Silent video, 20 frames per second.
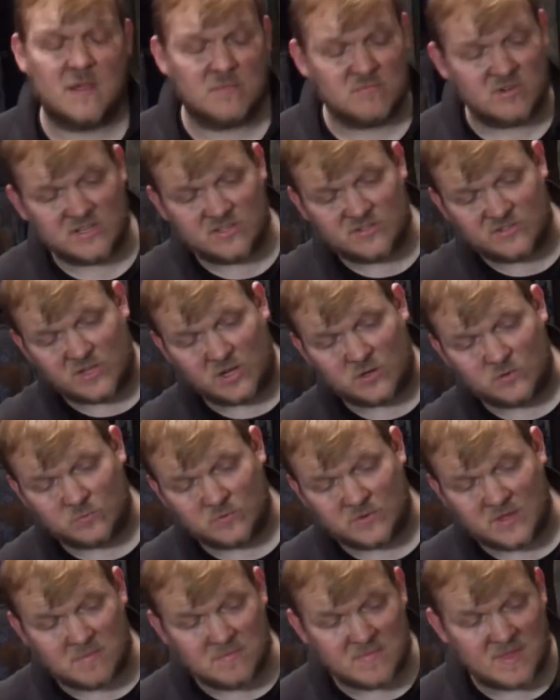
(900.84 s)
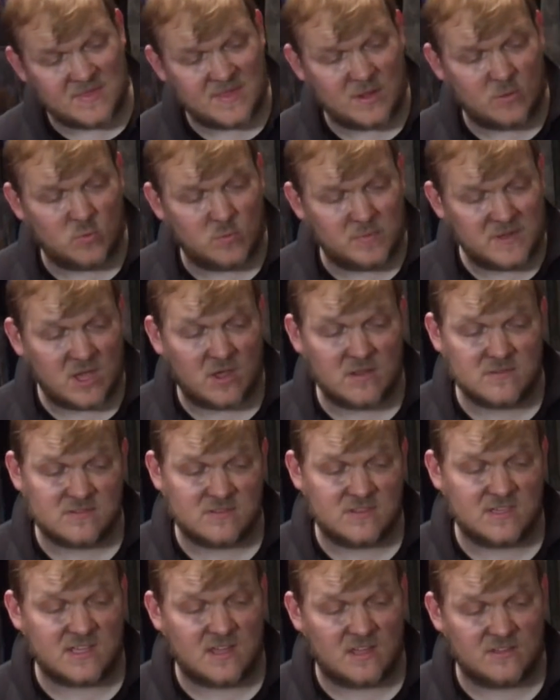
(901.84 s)
I'm really stoked with them, and they will be going to
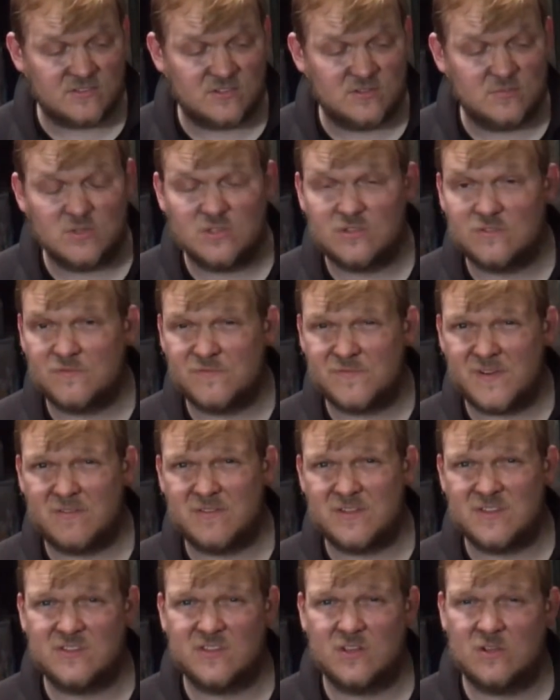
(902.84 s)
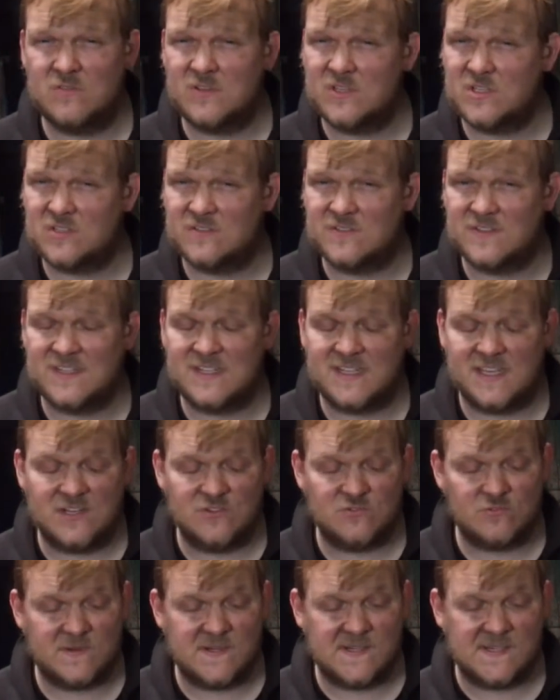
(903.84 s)
the customers very soon. They just need heat
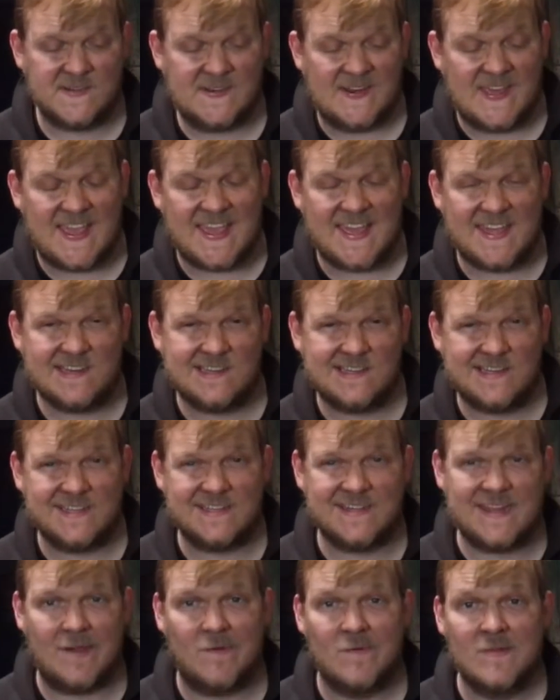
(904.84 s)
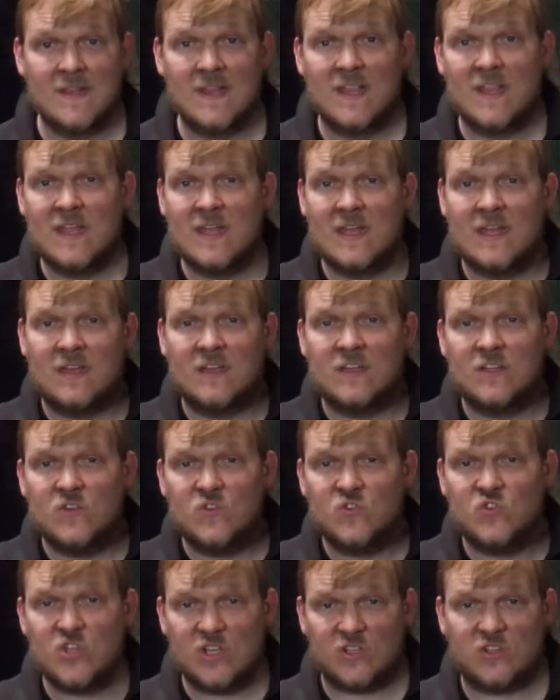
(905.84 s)
treating and handling now.
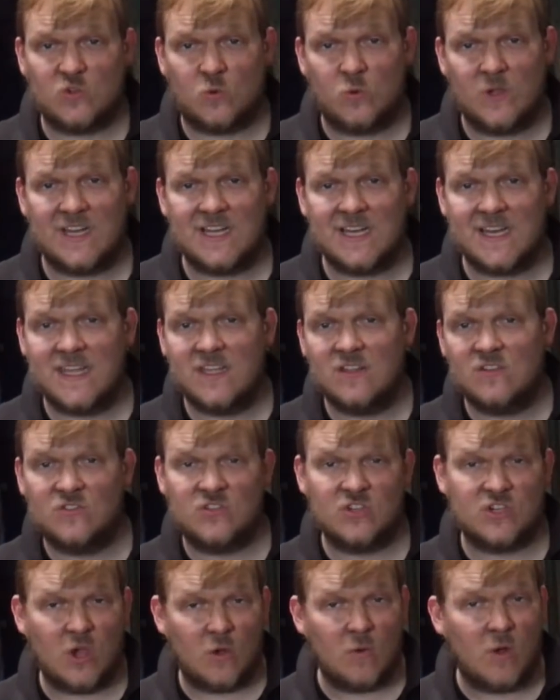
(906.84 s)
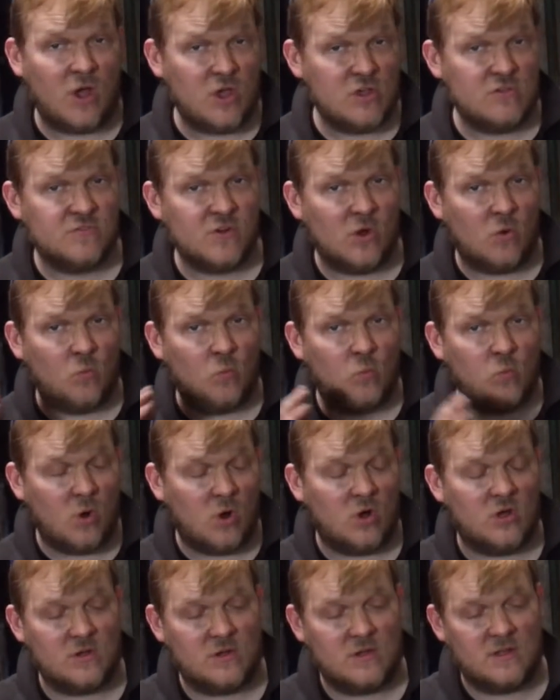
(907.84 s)
Just quickly to go over
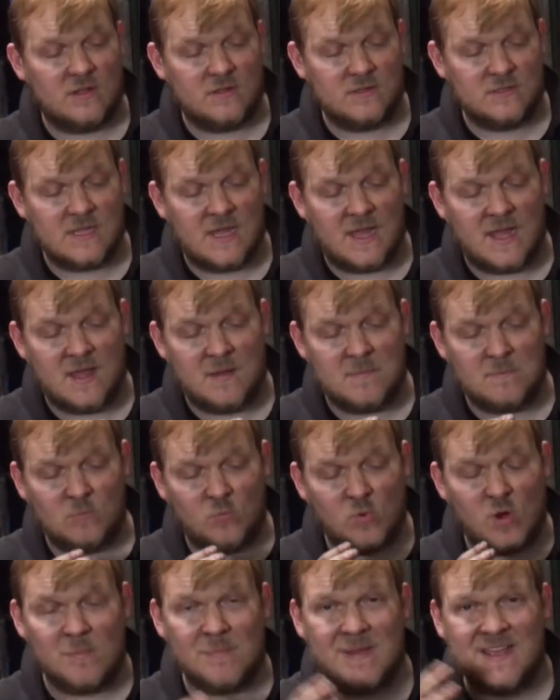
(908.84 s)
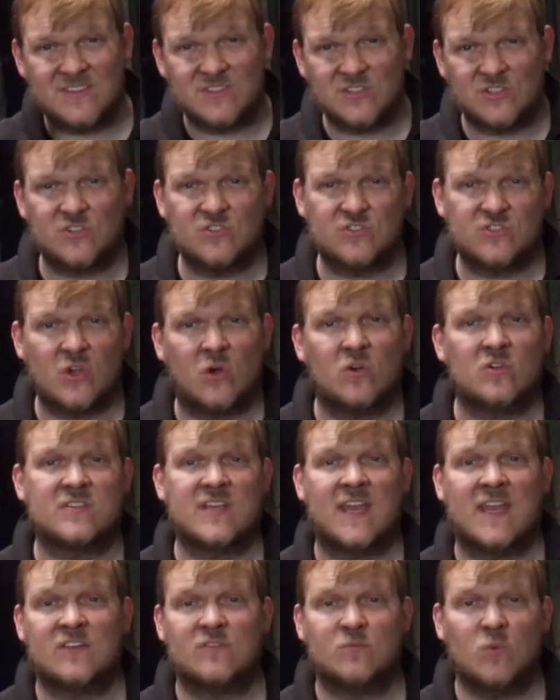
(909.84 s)
what makes a good dog's
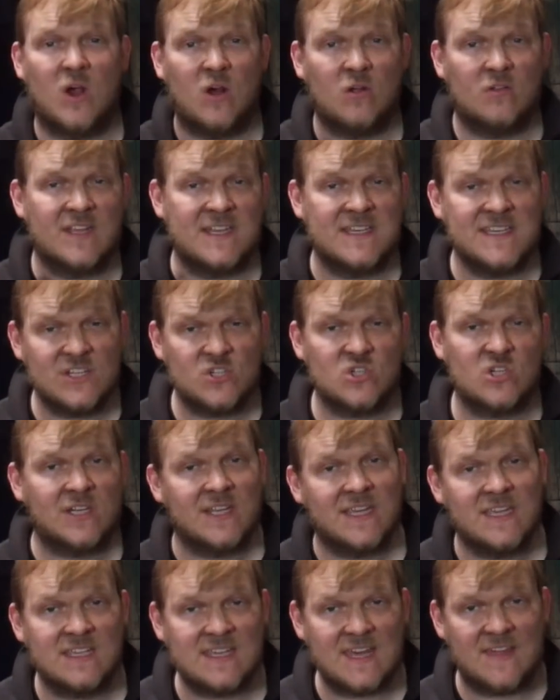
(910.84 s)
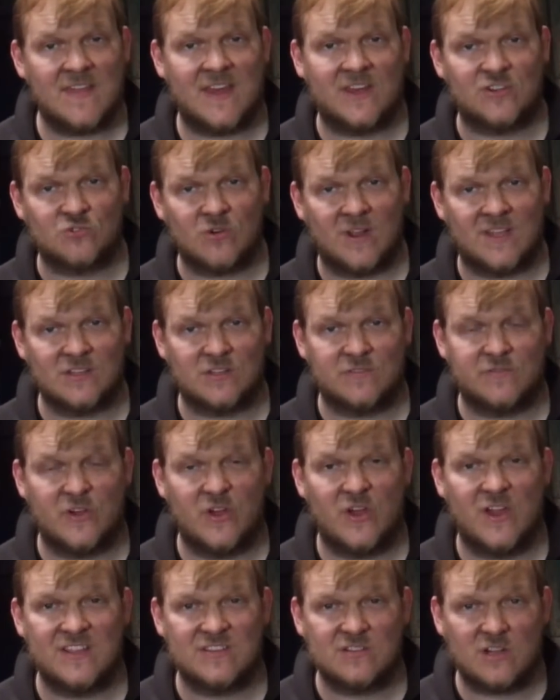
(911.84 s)
head. Well, initially, get that
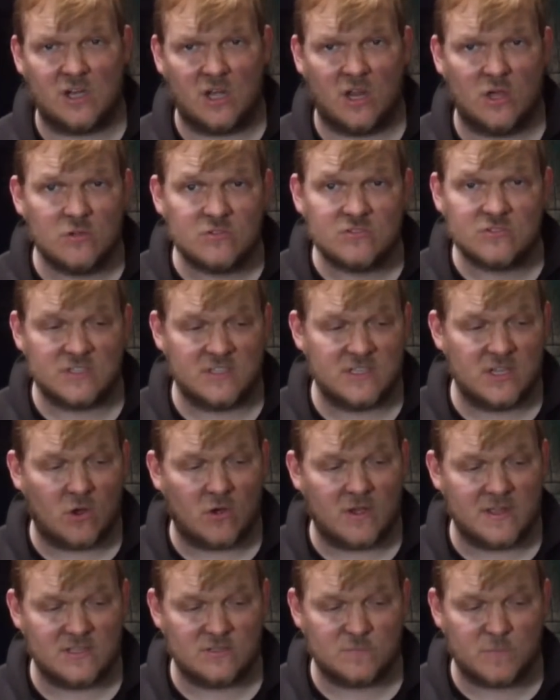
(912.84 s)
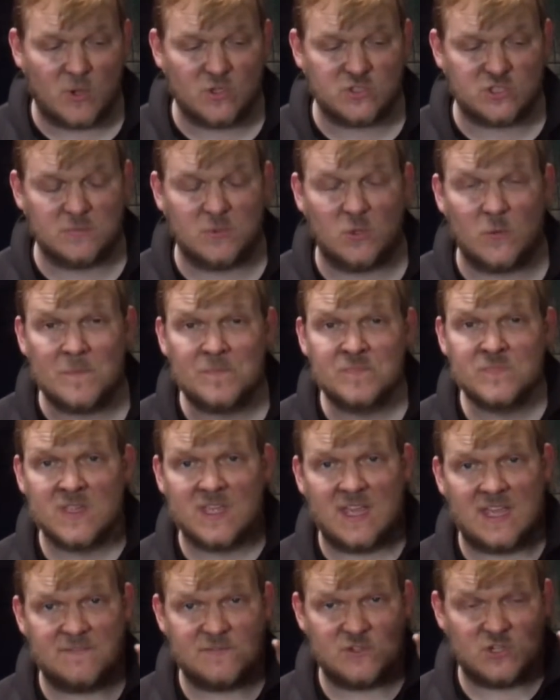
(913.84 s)
transfer as close to the eye as possible.
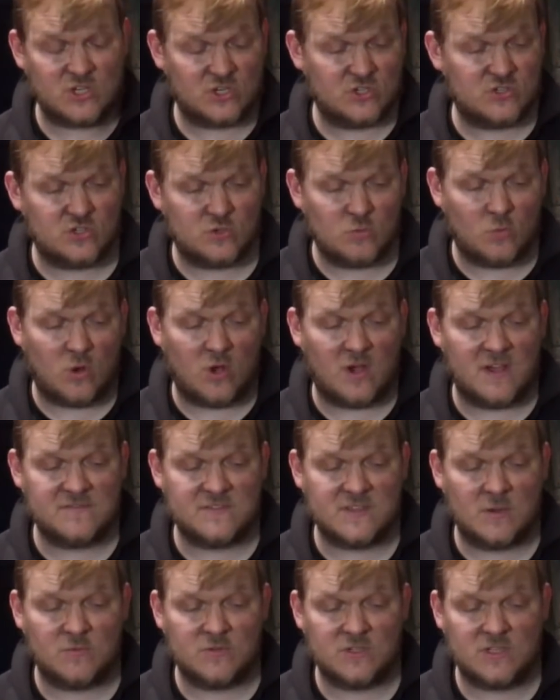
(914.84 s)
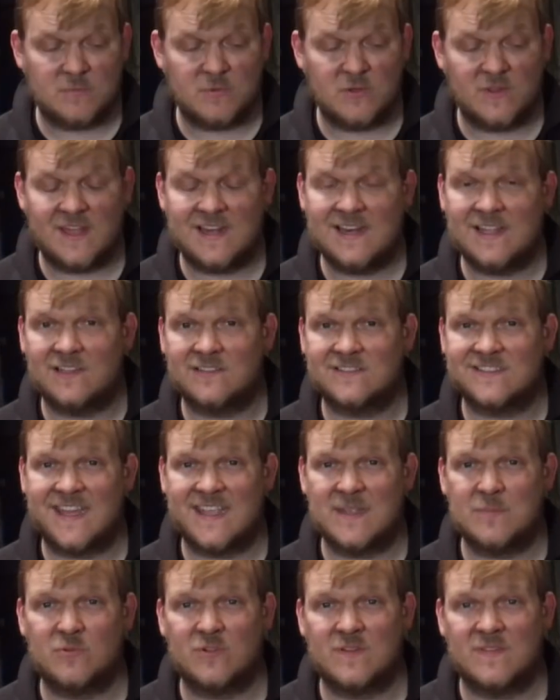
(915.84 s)
If you're going to do what I've done, you're going to put that little
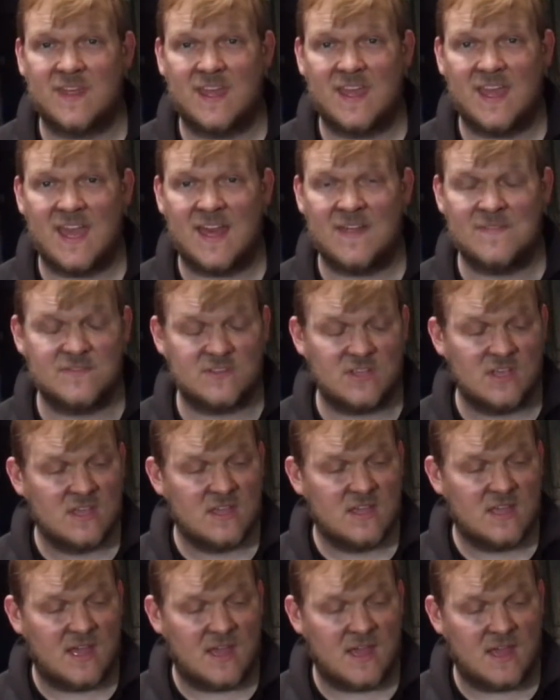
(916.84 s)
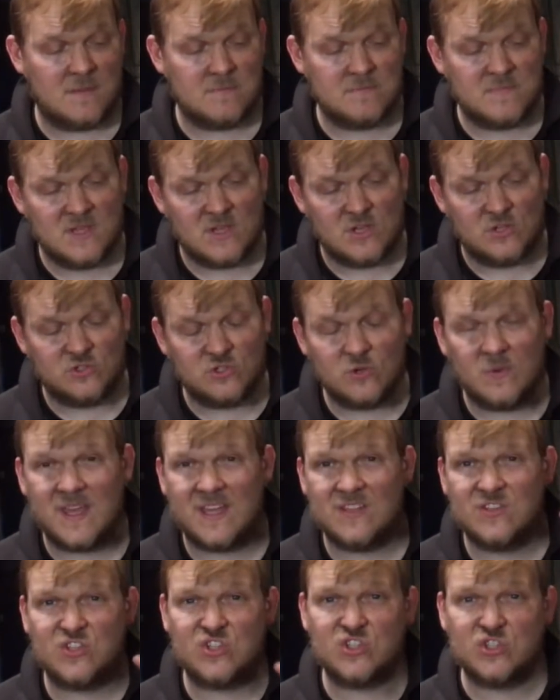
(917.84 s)
taper in there, and do it
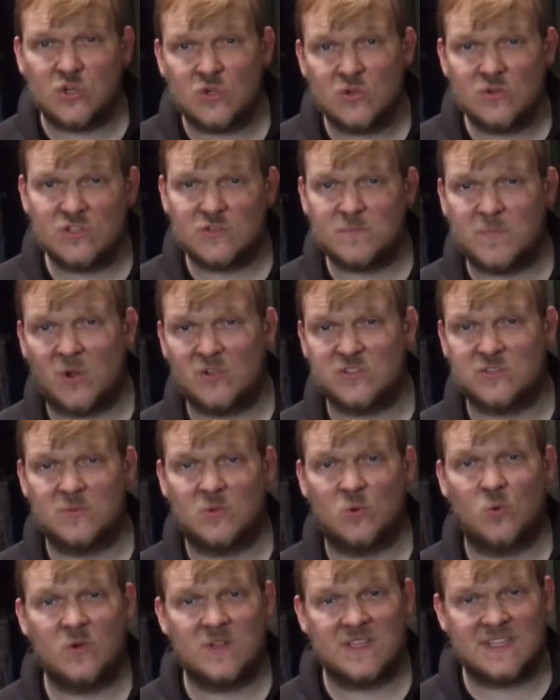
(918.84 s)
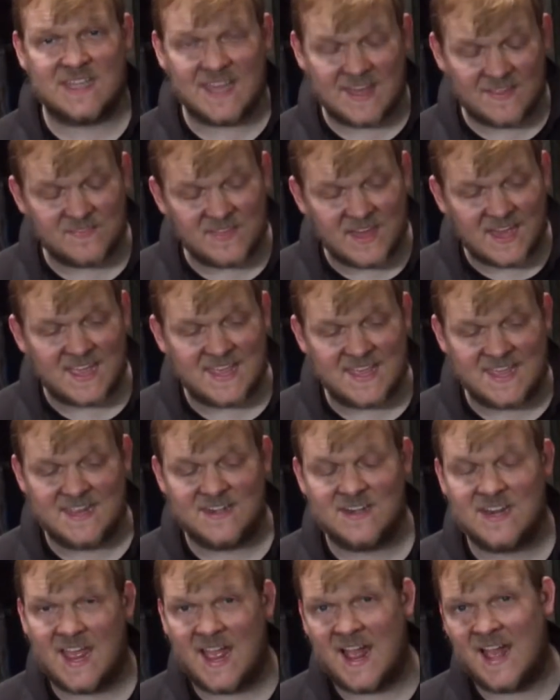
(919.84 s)
as soon as possible. Get that
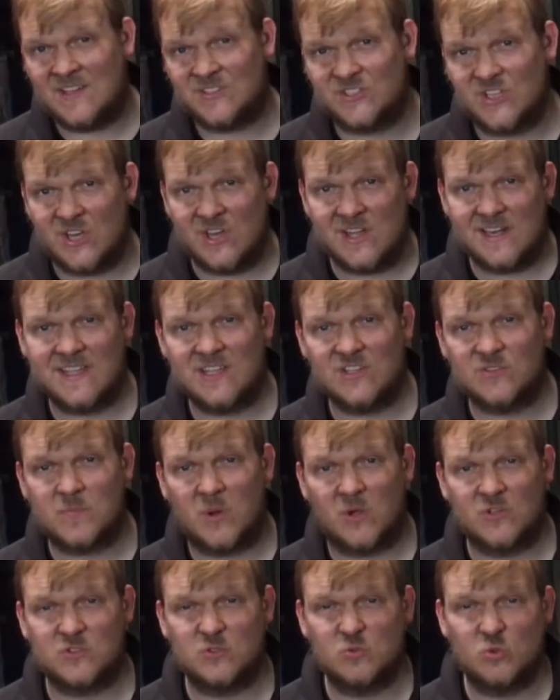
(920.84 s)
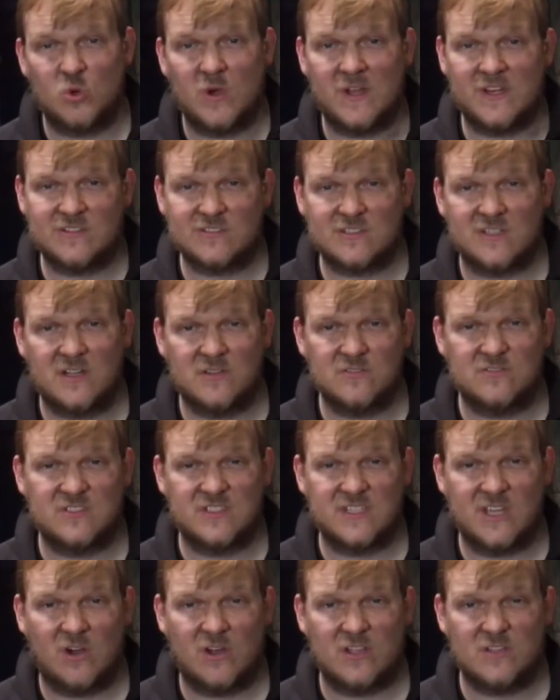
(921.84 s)
in as early as possible and as close to
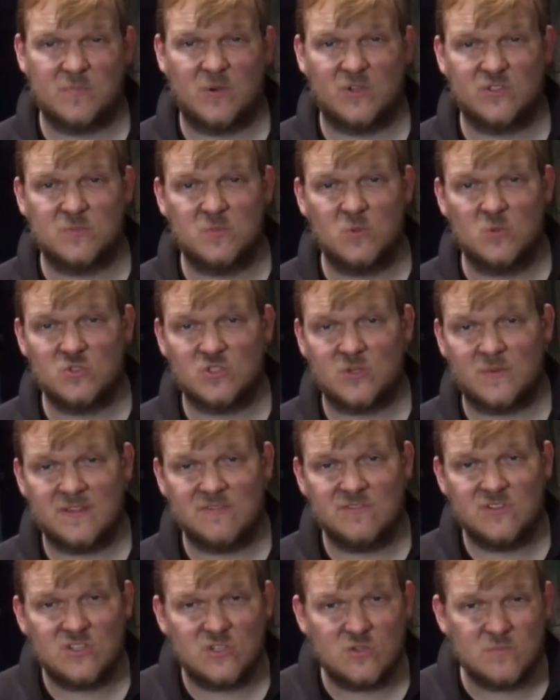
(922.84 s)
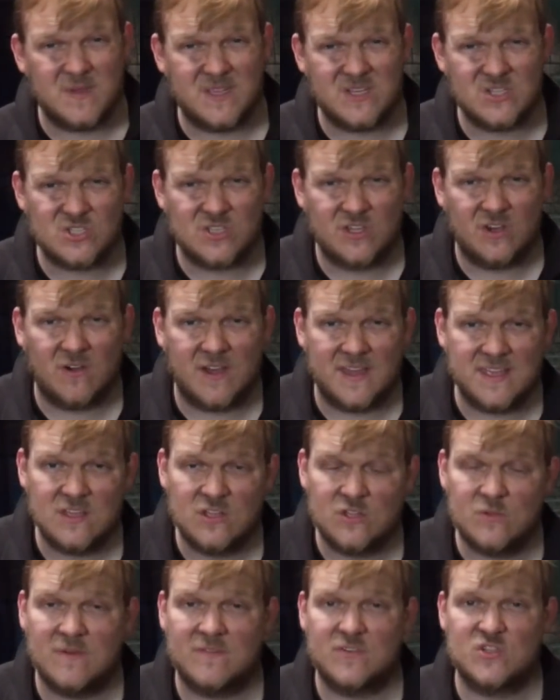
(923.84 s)
the eye as possible. So if you do pinch the eye,
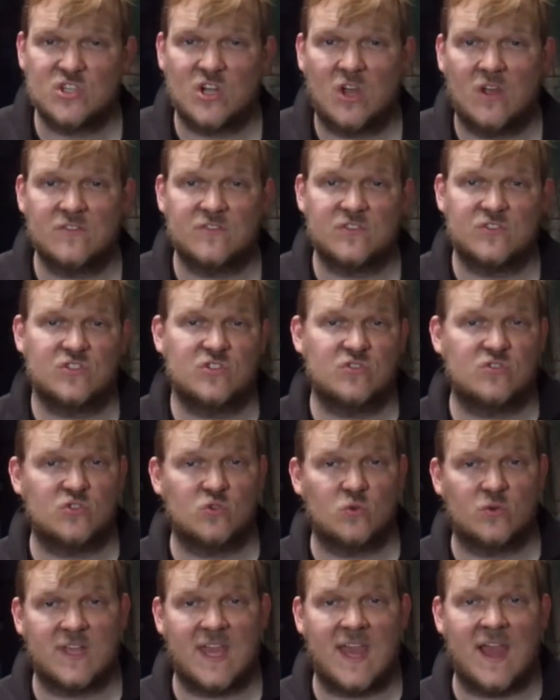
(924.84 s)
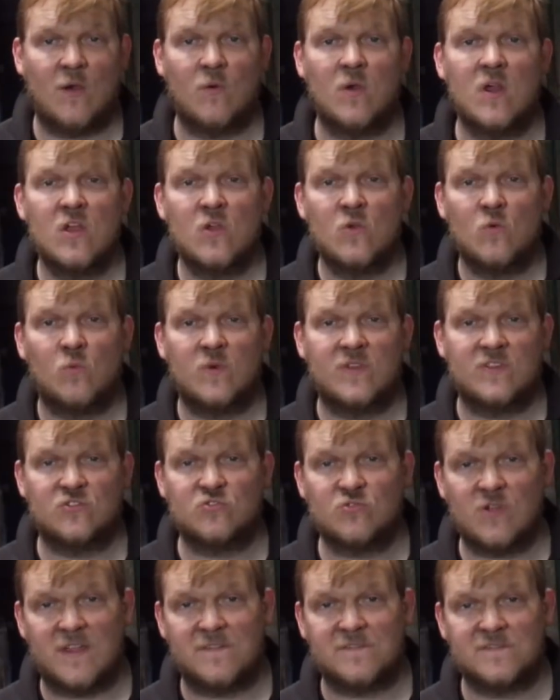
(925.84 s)
you have a chance to sort it out with a
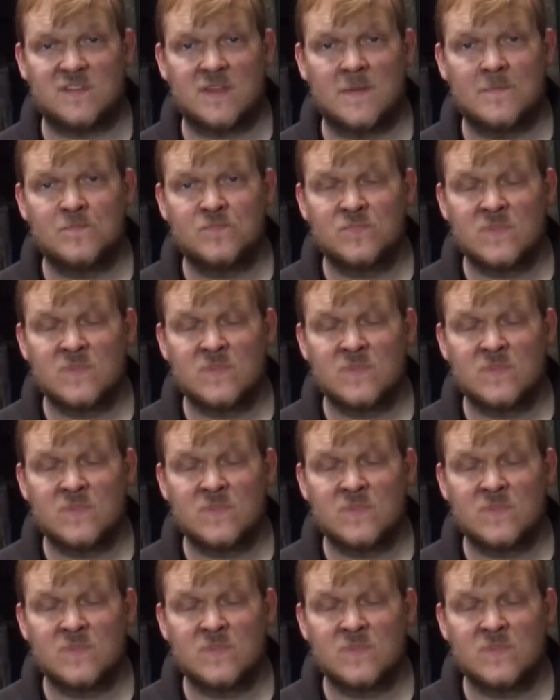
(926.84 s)
drift.